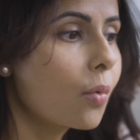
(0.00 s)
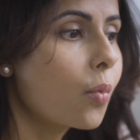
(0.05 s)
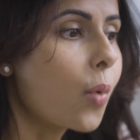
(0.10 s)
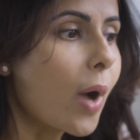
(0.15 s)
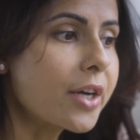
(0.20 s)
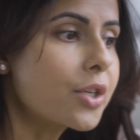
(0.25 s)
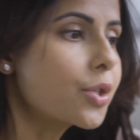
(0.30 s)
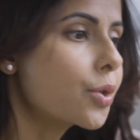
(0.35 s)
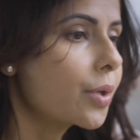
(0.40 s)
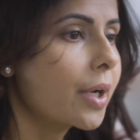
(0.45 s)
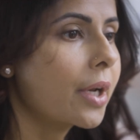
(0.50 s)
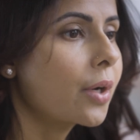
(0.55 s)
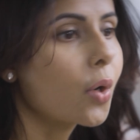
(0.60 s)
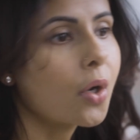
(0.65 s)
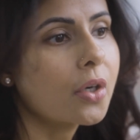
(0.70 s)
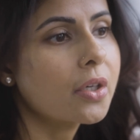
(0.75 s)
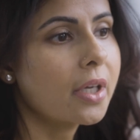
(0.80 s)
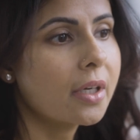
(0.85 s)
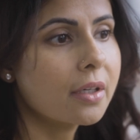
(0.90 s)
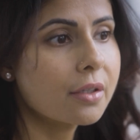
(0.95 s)
why should I
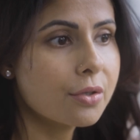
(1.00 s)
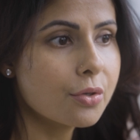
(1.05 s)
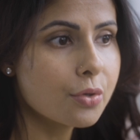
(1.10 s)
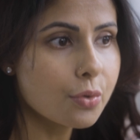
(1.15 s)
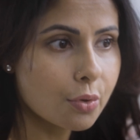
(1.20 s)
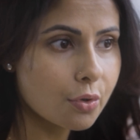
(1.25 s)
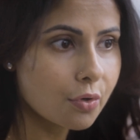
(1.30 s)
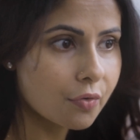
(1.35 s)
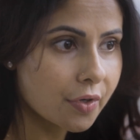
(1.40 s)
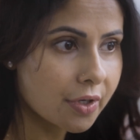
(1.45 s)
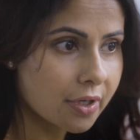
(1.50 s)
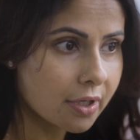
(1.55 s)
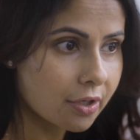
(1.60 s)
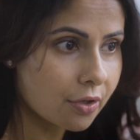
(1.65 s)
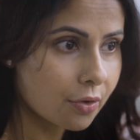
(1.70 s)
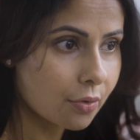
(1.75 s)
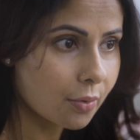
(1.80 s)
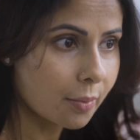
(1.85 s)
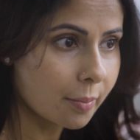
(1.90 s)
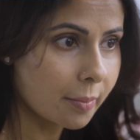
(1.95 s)
not take control of it
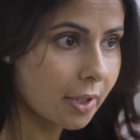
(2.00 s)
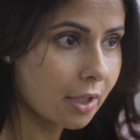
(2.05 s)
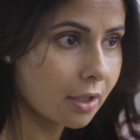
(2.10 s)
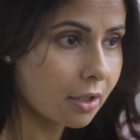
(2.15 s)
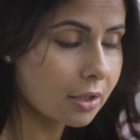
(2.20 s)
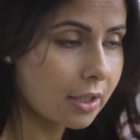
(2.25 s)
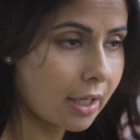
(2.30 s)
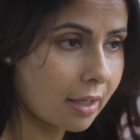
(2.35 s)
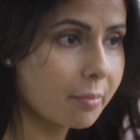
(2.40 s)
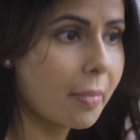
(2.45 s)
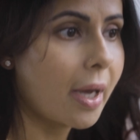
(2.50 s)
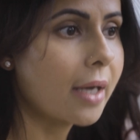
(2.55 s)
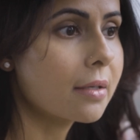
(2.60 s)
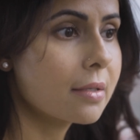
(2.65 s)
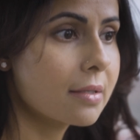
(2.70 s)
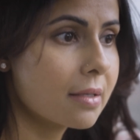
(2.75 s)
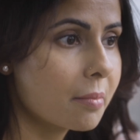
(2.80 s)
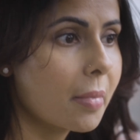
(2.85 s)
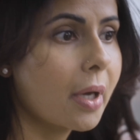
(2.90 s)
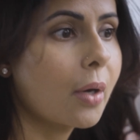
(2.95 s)
and, you know, make take
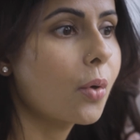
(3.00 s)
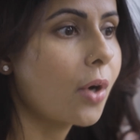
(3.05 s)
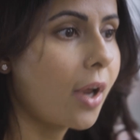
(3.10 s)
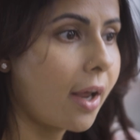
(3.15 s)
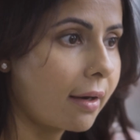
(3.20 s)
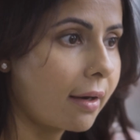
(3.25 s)
matters in my own